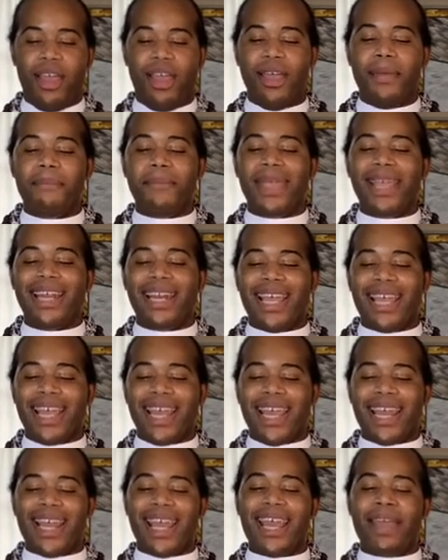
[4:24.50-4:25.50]
meaning
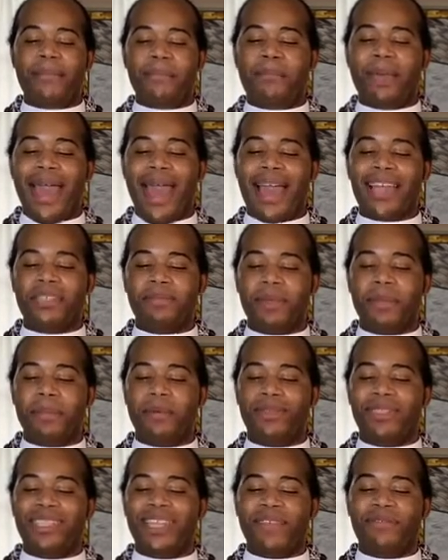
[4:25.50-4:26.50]
it impacts
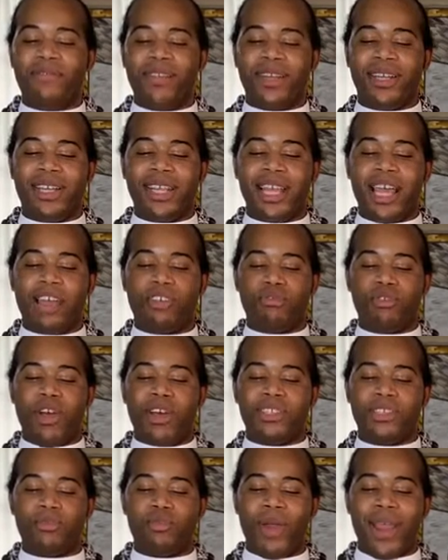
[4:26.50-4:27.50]
people differently
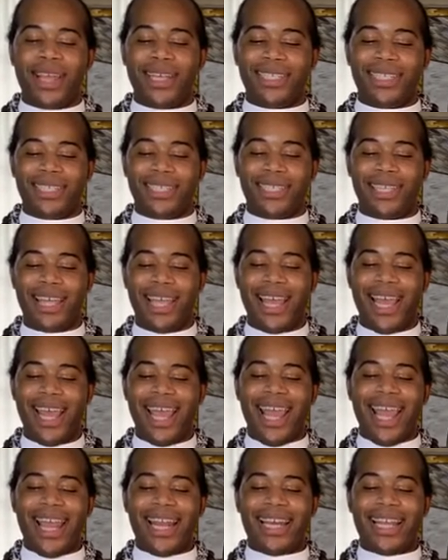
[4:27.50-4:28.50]
across race,
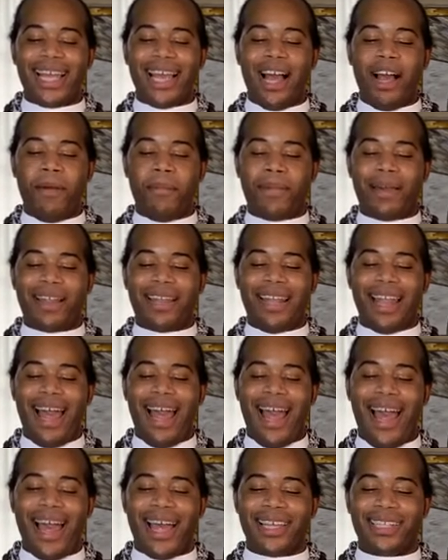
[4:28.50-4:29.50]
income,
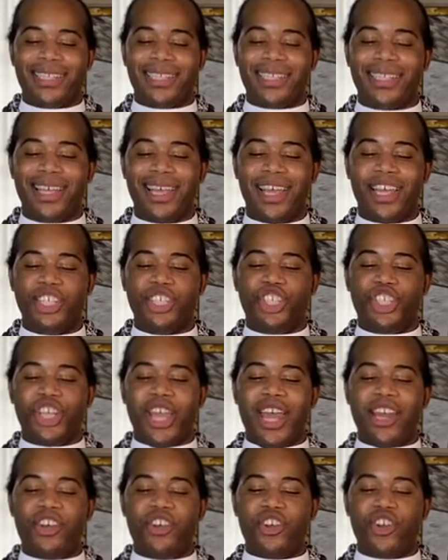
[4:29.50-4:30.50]
class,
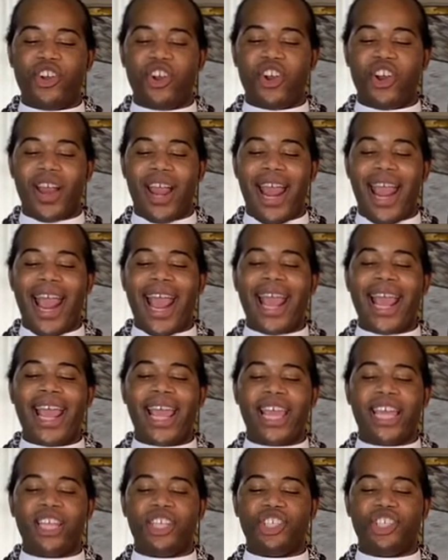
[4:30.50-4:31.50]
gender,
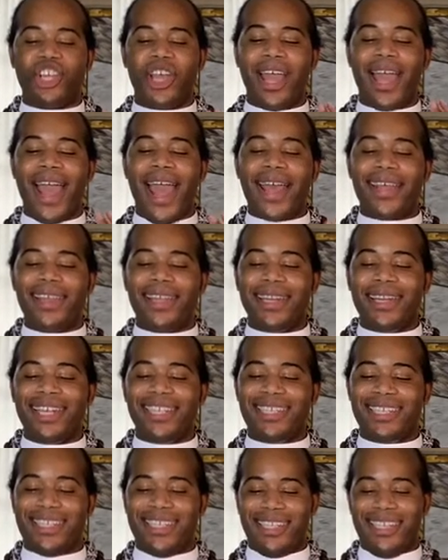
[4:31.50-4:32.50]
age,
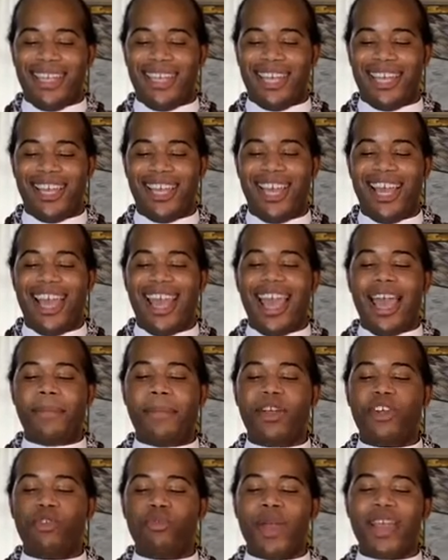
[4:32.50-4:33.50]
ethnicity,
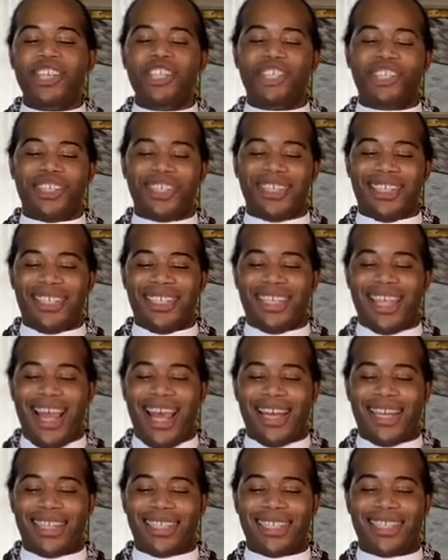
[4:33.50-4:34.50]
immigration
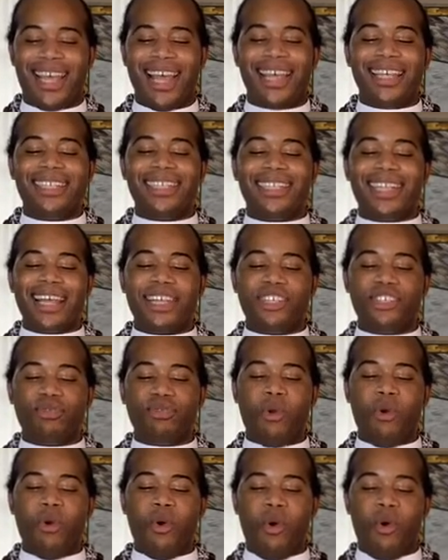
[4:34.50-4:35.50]
status,
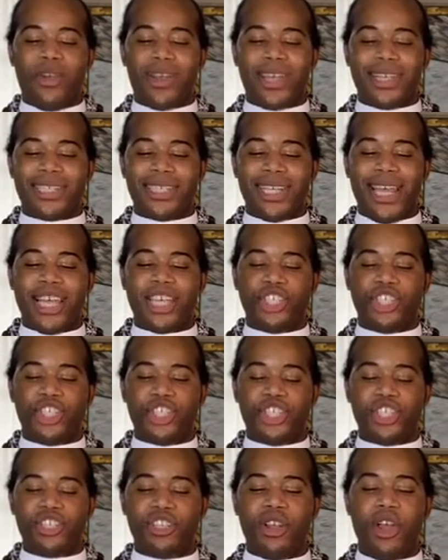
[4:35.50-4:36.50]
sexual
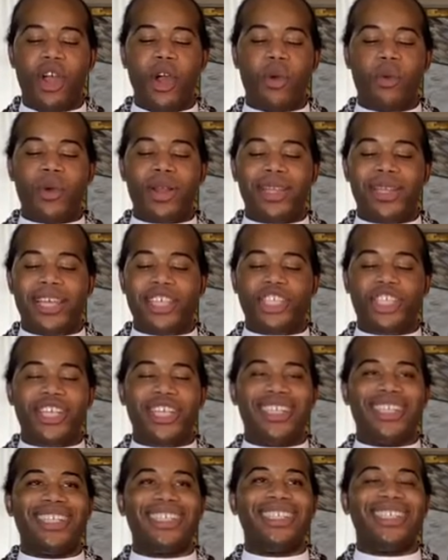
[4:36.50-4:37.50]
orientation,
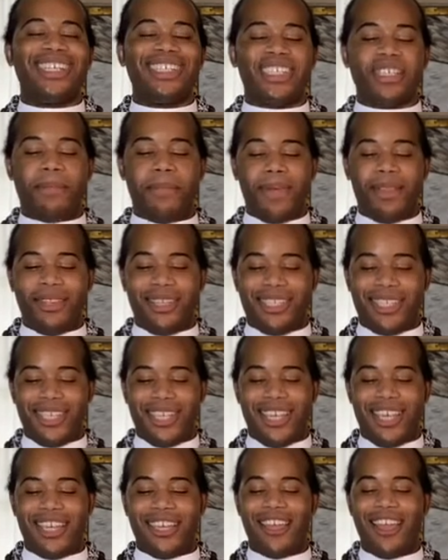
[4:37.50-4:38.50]
religion,
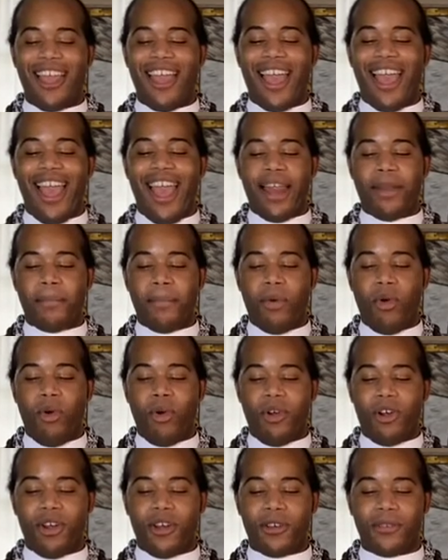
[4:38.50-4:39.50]
disability, and
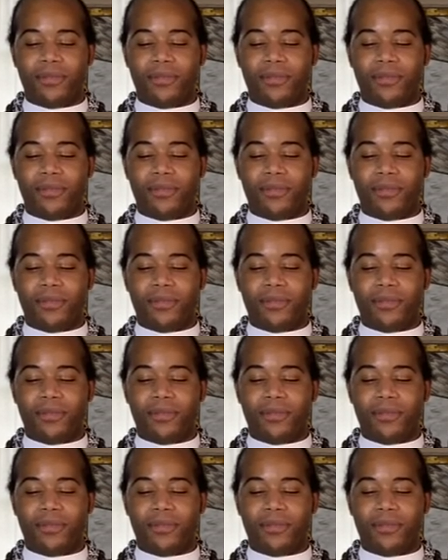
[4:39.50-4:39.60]
more.